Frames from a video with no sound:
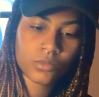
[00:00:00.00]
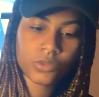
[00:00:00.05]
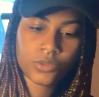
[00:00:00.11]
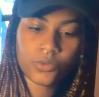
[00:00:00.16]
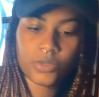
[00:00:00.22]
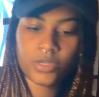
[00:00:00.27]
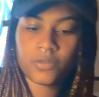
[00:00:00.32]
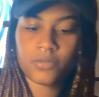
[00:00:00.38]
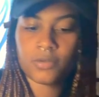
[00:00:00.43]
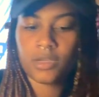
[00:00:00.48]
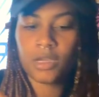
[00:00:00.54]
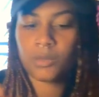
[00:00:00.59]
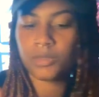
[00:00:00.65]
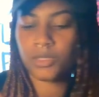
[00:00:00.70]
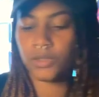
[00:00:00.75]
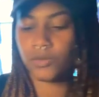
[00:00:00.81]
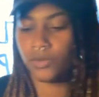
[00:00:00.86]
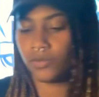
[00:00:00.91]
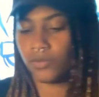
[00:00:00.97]
3 of
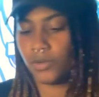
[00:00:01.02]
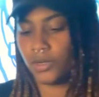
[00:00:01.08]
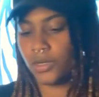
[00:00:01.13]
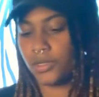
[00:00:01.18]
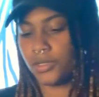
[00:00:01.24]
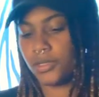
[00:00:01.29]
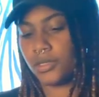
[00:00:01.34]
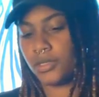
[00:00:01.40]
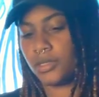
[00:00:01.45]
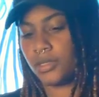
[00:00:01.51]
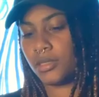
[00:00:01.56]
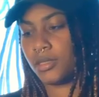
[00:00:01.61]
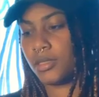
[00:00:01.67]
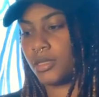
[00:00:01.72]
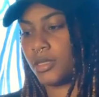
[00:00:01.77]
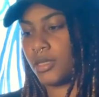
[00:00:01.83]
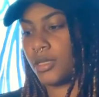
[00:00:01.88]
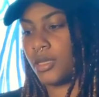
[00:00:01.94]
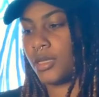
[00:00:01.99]
Cups in reverse.
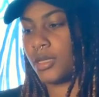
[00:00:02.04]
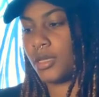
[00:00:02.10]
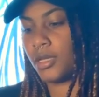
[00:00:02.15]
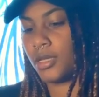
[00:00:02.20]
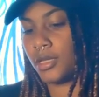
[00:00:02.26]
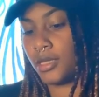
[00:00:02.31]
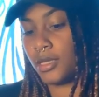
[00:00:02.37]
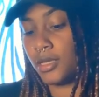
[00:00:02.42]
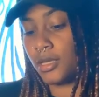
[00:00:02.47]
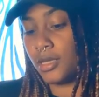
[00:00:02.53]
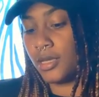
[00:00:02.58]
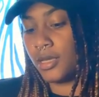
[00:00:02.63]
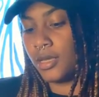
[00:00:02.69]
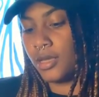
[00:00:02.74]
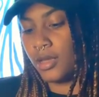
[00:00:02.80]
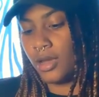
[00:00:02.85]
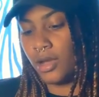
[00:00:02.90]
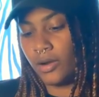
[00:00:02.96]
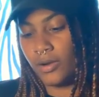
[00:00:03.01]

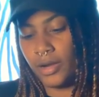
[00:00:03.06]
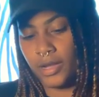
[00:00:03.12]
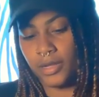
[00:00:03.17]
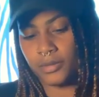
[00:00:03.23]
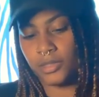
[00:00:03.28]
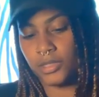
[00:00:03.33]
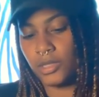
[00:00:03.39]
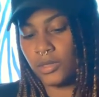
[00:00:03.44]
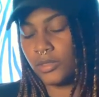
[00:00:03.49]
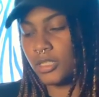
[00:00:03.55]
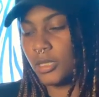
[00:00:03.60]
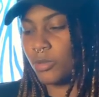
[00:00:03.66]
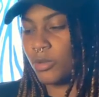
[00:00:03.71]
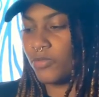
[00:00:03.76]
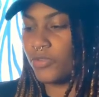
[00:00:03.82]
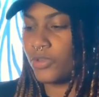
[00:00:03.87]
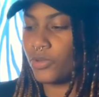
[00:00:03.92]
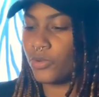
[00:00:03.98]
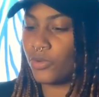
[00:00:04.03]
All right. So some
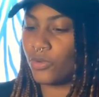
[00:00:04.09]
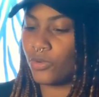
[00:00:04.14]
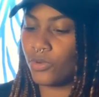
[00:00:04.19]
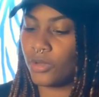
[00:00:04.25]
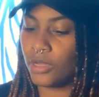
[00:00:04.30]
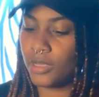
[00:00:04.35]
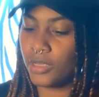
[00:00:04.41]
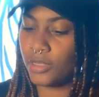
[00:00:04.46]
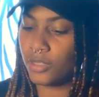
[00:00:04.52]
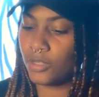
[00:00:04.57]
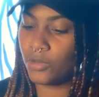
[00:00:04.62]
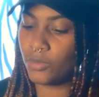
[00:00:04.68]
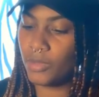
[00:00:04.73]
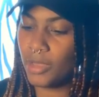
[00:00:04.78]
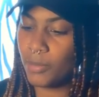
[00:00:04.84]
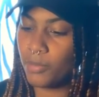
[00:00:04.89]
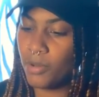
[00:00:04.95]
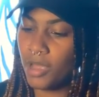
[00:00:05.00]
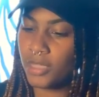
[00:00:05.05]
of you
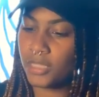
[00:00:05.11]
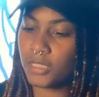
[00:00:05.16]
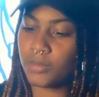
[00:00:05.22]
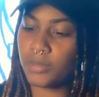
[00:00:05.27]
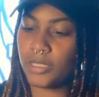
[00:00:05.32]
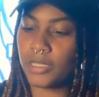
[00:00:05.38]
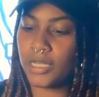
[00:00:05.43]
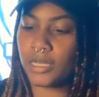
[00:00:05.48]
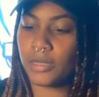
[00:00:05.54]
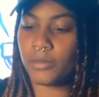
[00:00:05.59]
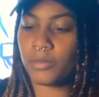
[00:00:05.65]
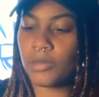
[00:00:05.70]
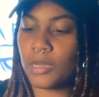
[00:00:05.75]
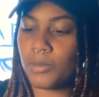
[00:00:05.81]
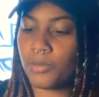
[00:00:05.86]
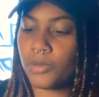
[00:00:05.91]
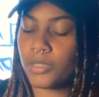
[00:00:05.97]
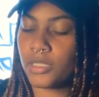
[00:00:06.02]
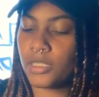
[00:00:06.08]
may possibly, I
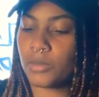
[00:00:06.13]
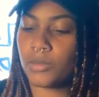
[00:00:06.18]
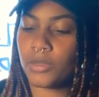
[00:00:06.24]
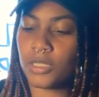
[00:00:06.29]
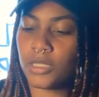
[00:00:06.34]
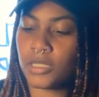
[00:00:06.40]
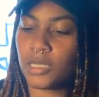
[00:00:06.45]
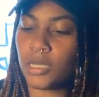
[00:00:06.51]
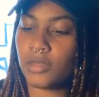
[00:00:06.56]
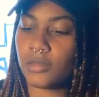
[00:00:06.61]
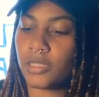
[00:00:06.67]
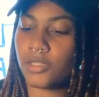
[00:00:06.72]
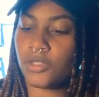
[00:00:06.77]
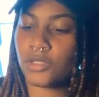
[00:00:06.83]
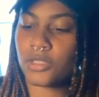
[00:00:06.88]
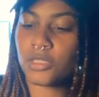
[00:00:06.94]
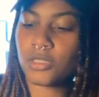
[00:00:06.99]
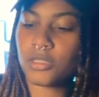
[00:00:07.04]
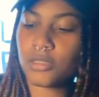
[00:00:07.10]
put some of these out that
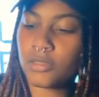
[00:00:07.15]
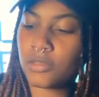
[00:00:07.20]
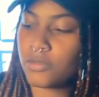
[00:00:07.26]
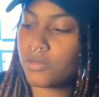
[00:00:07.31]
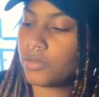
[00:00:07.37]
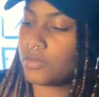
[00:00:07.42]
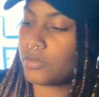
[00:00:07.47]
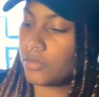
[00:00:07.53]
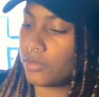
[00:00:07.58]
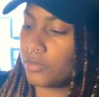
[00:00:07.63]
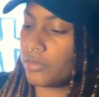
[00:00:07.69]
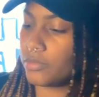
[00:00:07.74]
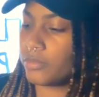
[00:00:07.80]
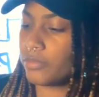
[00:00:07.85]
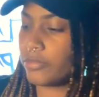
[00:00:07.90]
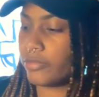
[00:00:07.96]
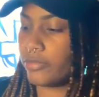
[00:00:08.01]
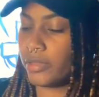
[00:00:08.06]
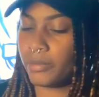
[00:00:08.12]
just
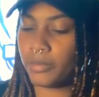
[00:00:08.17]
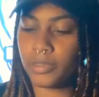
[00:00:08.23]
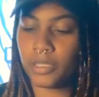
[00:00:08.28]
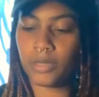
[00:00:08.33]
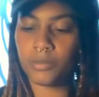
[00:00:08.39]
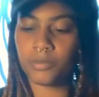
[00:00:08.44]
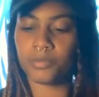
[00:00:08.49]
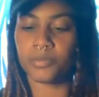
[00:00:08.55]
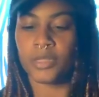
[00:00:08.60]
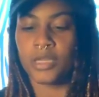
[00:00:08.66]
flipped up.